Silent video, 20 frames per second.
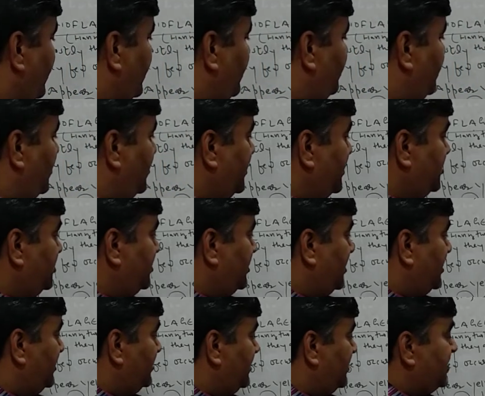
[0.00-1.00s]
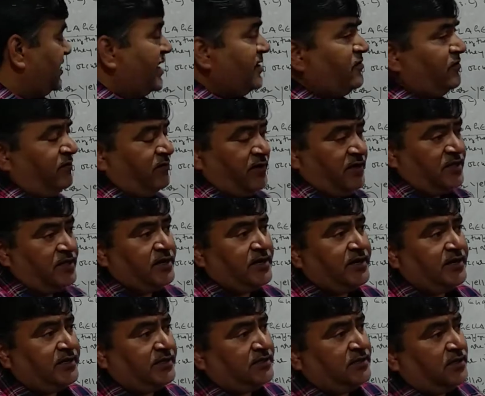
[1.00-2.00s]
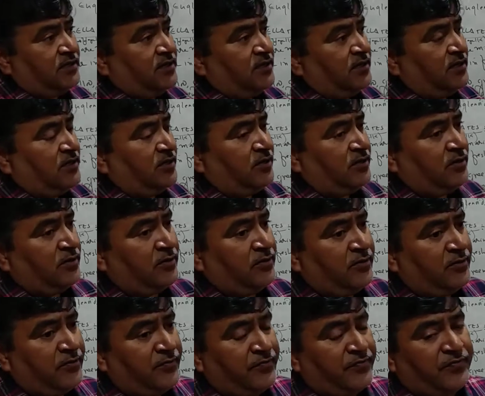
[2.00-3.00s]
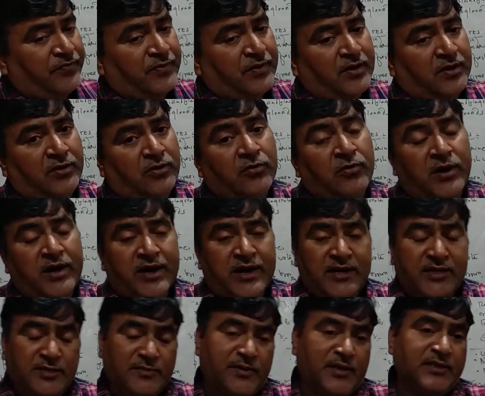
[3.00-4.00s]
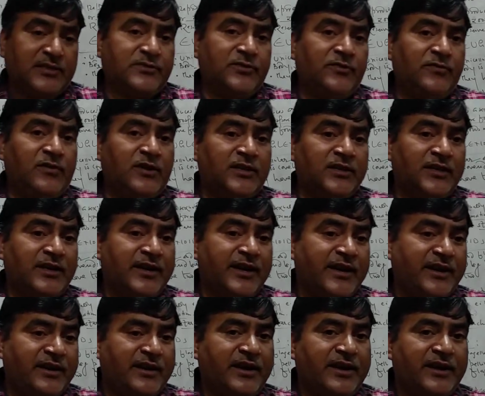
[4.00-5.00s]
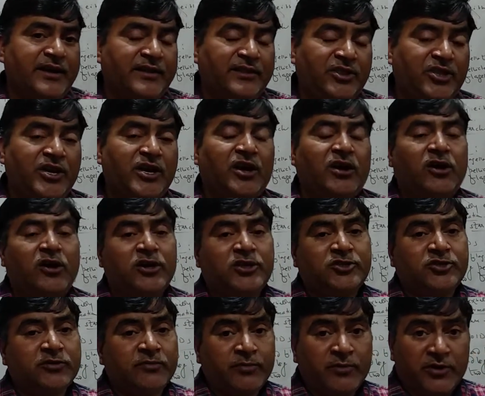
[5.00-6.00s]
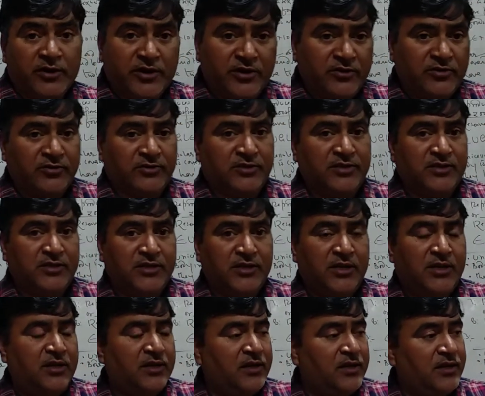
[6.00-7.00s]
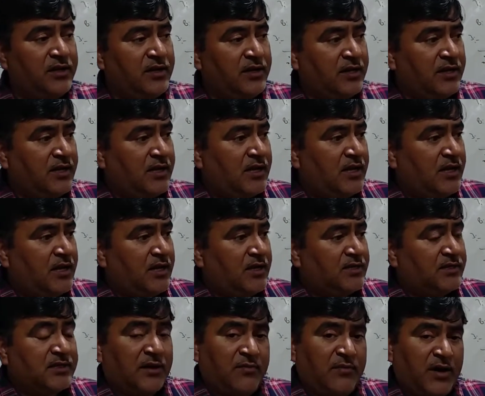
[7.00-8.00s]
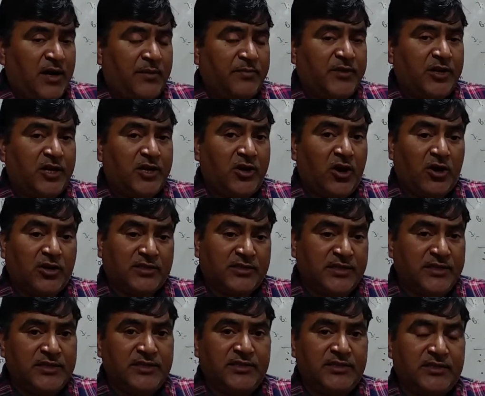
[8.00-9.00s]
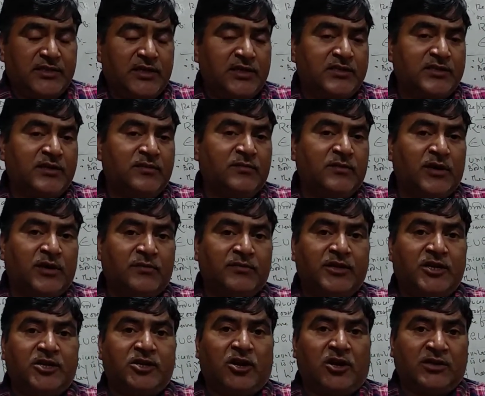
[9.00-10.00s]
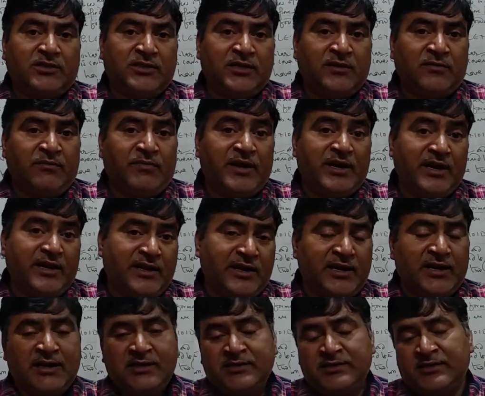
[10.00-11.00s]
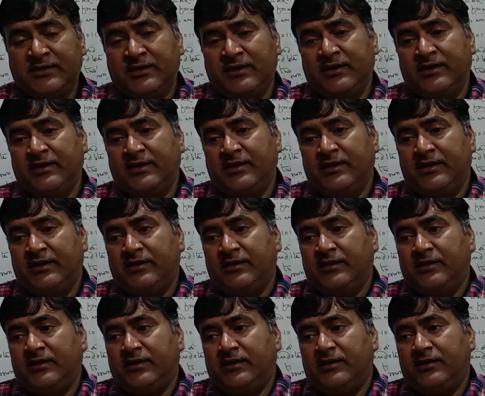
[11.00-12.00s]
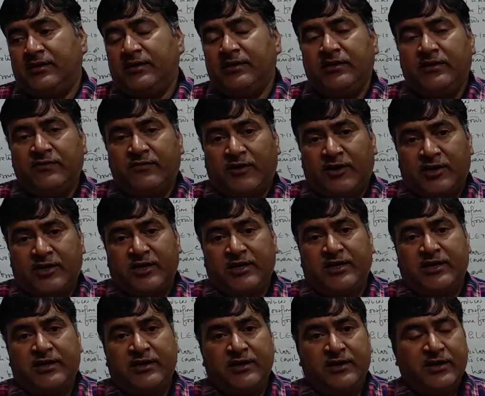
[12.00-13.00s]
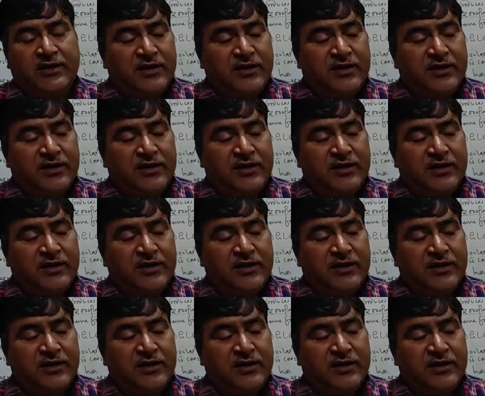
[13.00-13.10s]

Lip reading: Protista, the dinoflagellates, who are responsible for the red tide, they also produce some of the toxins, some of the toxic materials in the water,